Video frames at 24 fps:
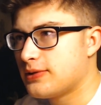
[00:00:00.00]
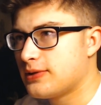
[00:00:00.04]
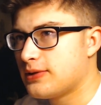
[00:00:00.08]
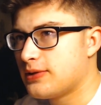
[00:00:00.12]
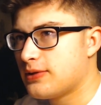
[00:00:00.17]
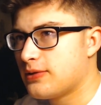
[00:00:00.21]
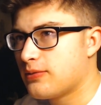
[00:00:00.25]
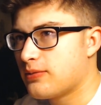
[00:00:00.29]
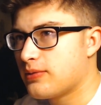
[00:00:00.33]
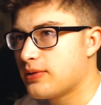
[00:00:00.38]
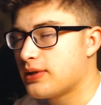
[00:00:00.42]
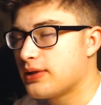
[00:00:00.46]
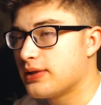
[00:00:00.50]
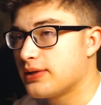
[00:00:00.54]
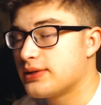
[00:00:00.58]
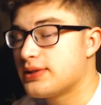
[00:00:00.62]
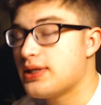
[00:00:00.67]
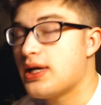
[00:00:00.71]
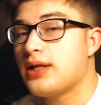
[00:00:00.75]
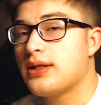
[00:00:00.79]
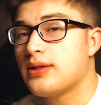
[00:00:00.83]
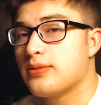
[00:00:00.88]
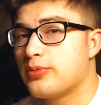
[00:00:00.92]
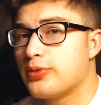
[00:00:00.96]
well,
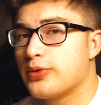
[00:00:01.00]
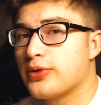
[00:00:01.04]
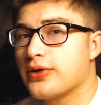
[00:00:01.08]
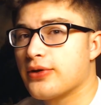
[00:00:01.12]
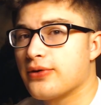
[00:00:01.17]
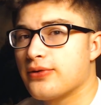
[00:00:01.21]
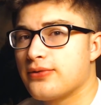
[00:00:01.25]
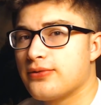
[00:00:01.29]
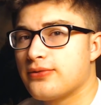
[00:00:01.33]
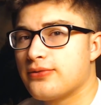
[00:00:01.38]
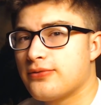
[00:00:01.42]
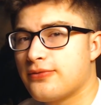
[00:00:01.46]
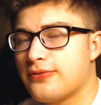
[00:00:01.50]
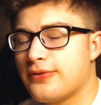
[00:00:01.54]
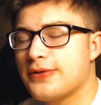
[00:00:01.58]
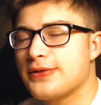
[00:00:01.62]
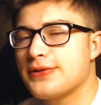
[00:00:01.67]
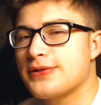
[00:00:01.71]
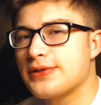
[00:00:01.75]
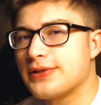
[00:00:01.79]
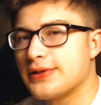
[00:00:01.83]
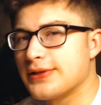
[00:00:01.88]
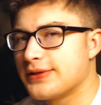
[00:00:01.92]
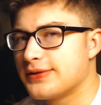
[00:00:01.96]
teleport,
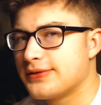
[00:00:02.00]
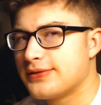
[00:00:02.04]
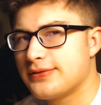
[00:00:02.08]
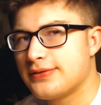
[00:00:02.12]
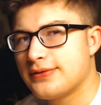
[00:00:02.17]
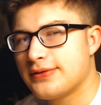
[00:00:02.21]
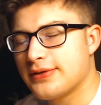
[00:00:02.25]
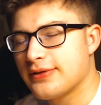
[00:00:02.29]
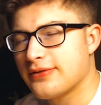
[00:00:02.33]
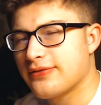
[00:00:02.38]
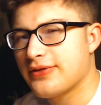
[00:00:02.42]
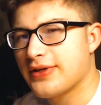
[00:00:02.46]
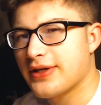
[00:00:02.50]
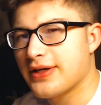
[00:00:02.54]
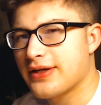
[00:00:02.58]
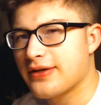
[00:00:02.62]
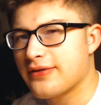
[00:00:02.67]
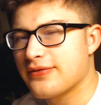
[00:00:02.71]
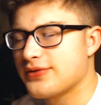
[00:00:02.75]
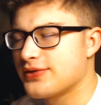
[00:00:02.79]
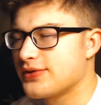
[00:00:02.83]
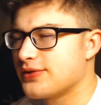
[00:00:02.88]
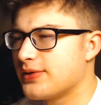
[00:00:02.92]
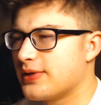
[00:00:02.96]
firstly, if that gives
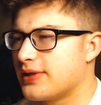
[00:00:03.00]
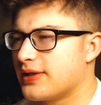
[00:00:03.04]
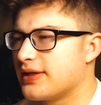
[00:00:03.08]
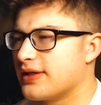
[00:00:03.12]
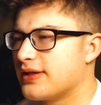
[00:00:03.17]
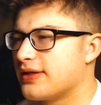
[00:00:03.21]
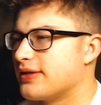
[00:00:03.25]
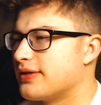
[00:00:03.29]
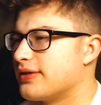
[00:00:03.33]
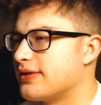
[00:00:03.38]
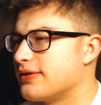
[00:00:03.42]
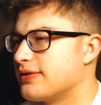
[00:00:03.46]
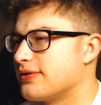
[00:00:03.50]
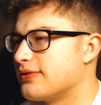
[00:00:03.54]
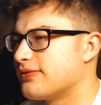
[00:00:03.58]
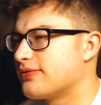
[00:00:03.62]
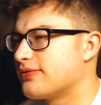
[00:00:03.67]
you any idea of